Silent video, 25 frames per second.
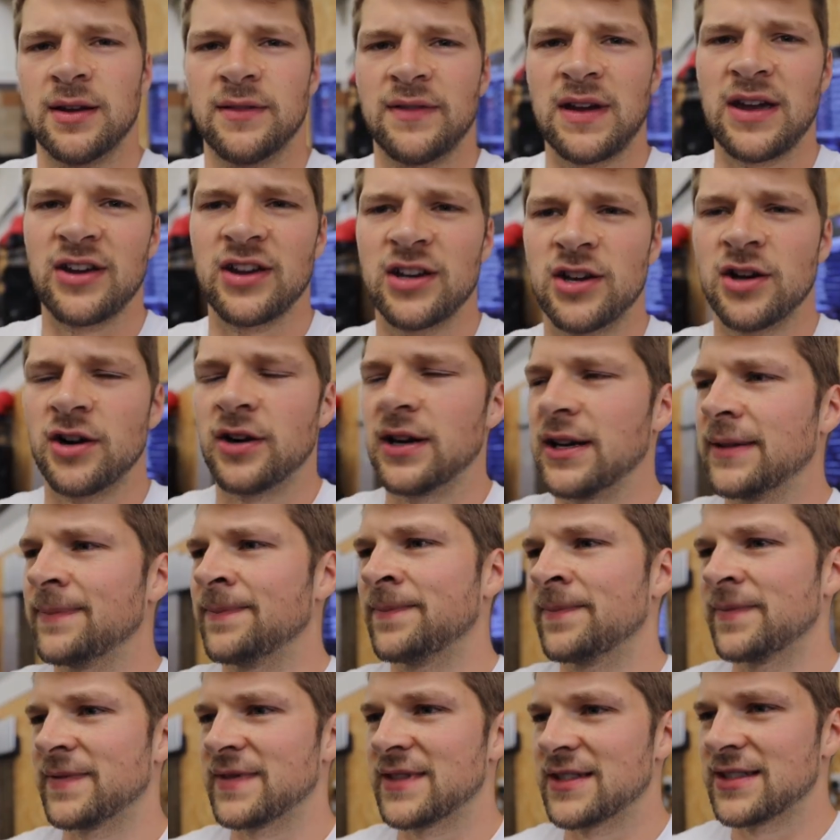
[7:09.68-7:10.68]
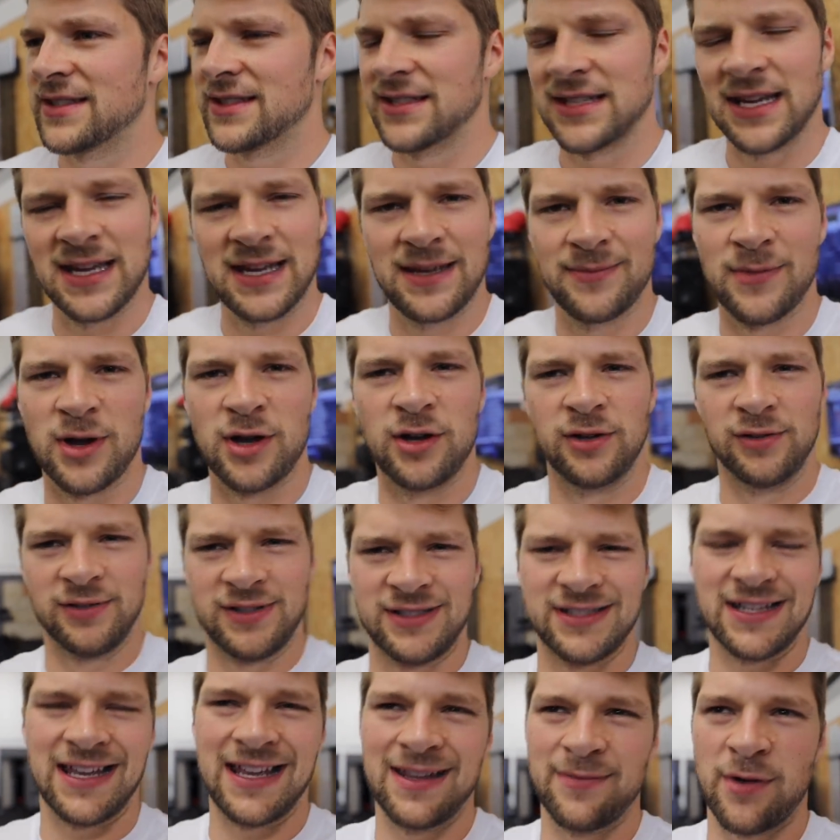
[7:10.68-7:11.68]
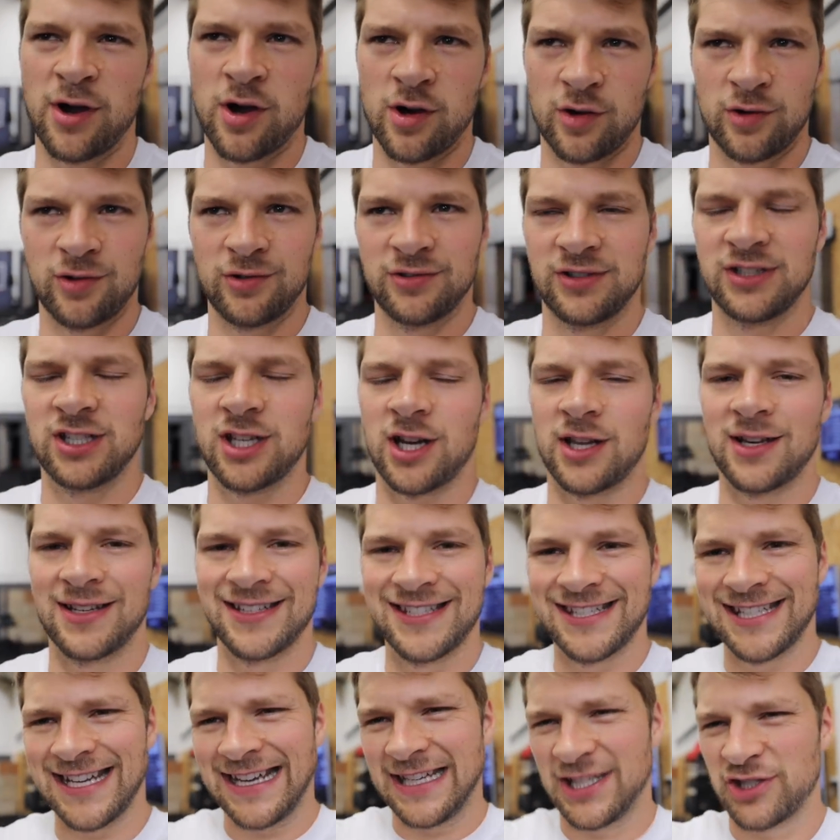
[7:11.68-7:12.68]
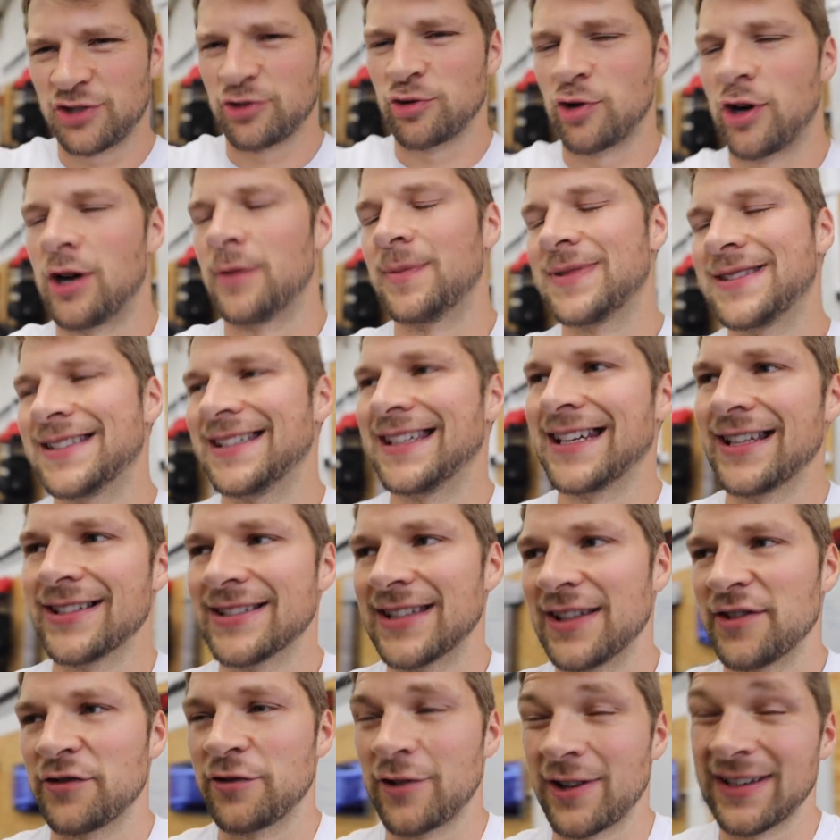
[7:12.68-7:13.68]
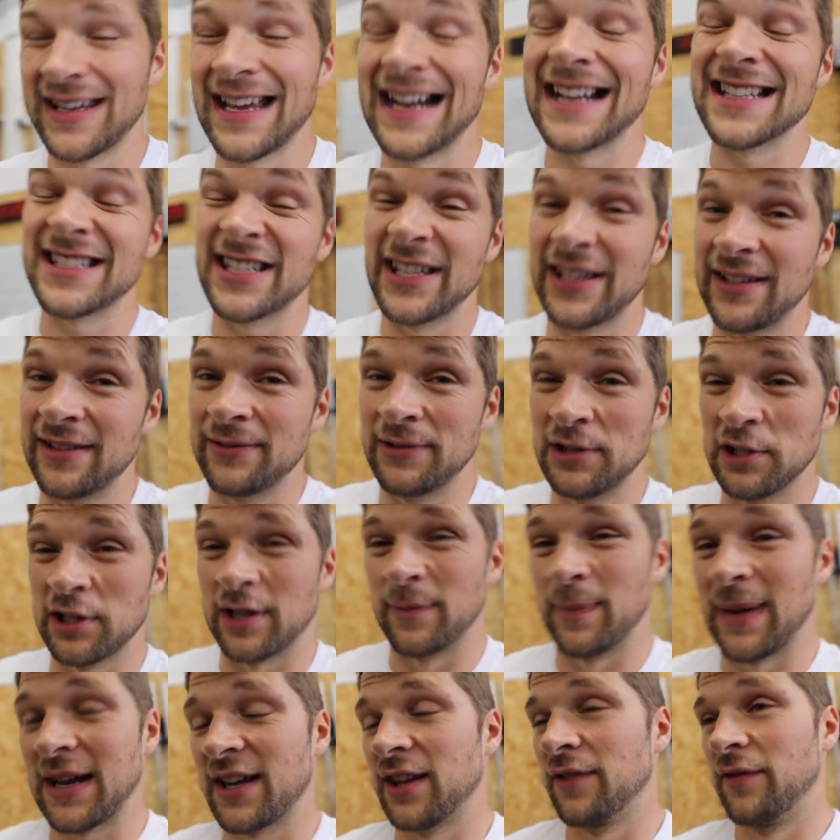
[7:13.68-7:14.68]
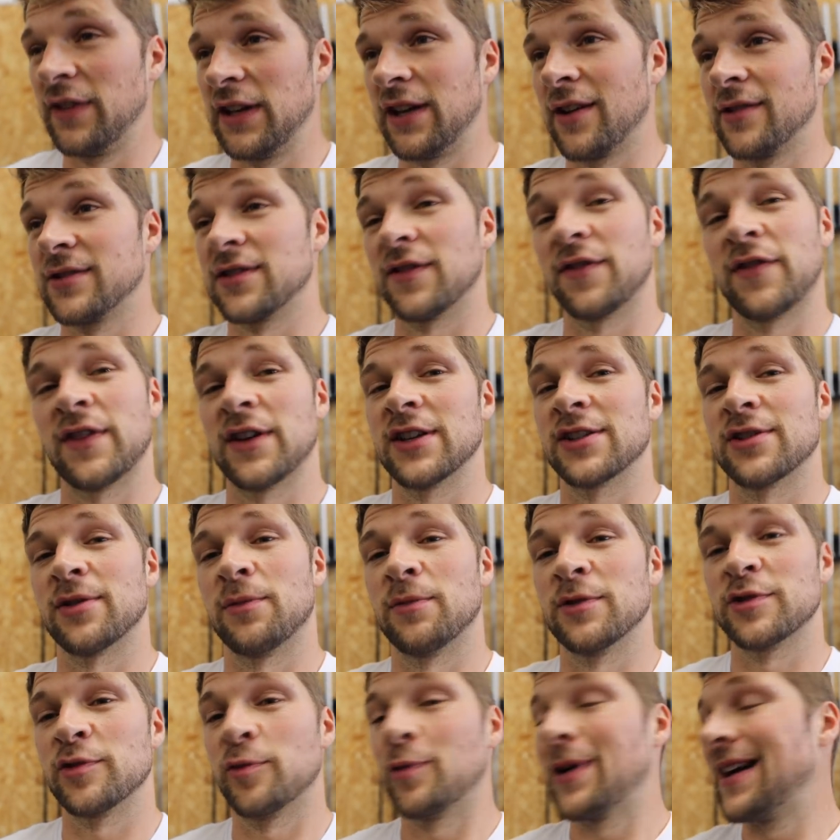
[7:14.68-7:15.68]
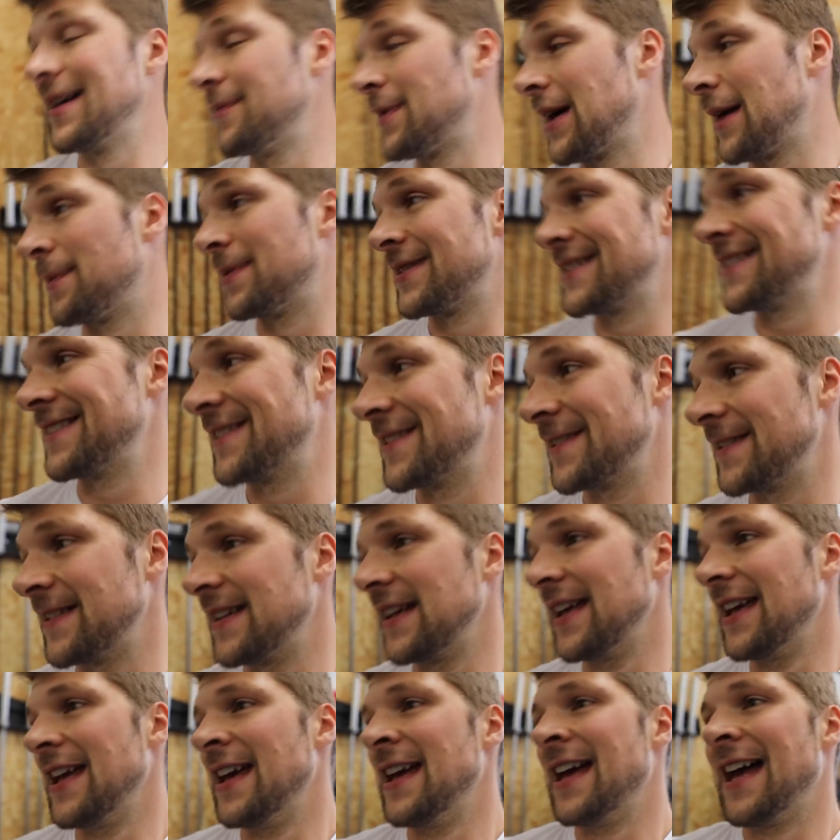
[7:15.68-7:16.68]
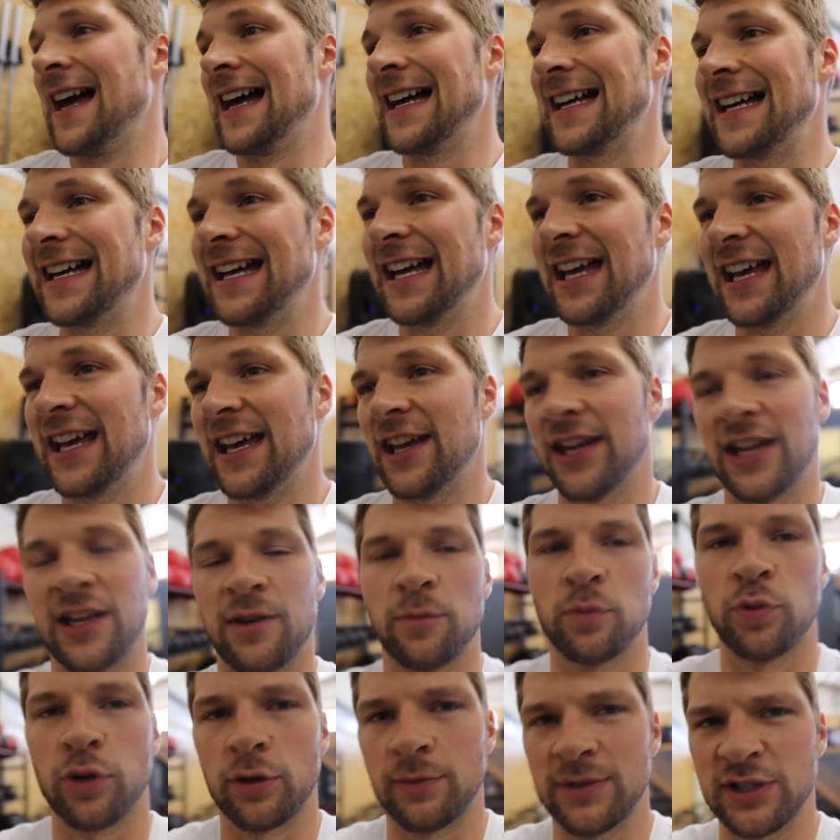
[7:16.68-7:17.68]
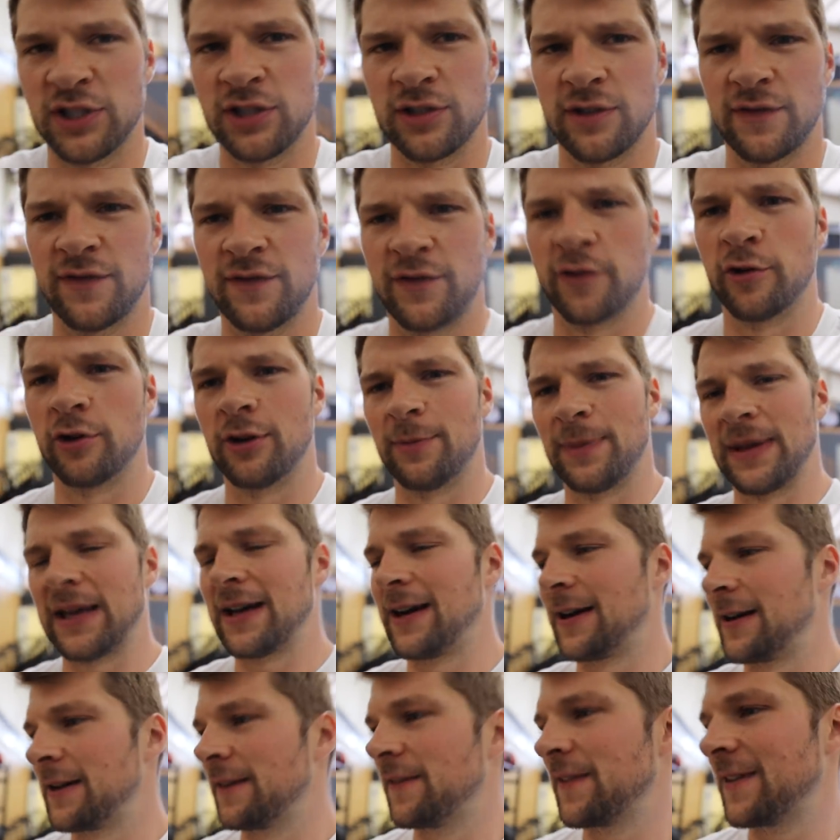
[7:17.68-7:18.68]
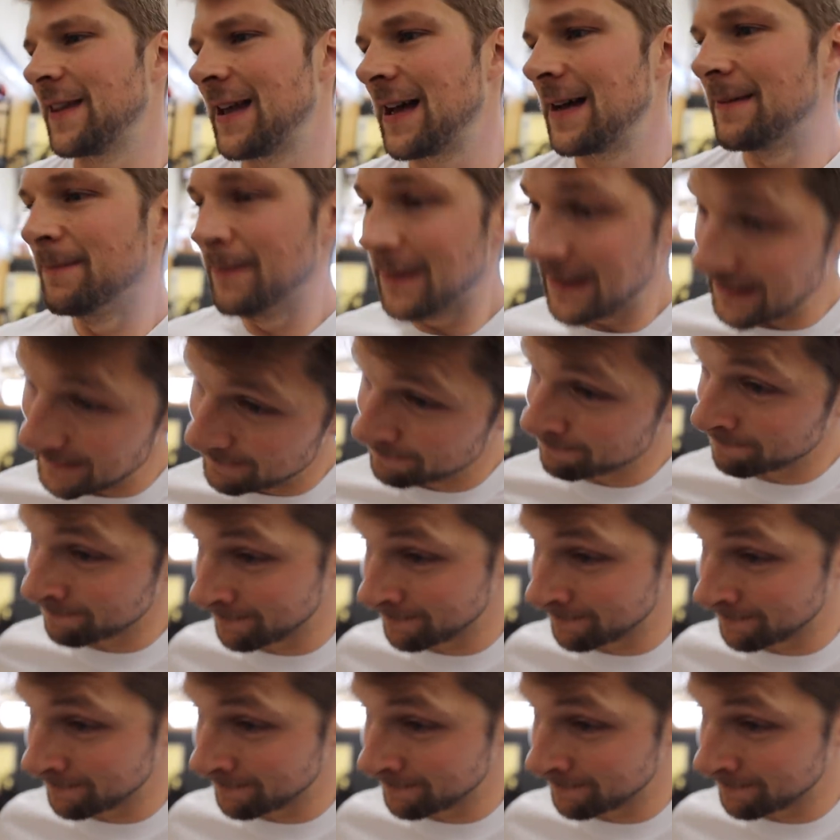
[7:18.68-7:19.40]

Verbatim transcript: Very annoying. Same old, same old, kind of chest drops and it goes at the front. Actually, looking back at the videos, the first one was a way better position and probably should have fought a bit harder for that, but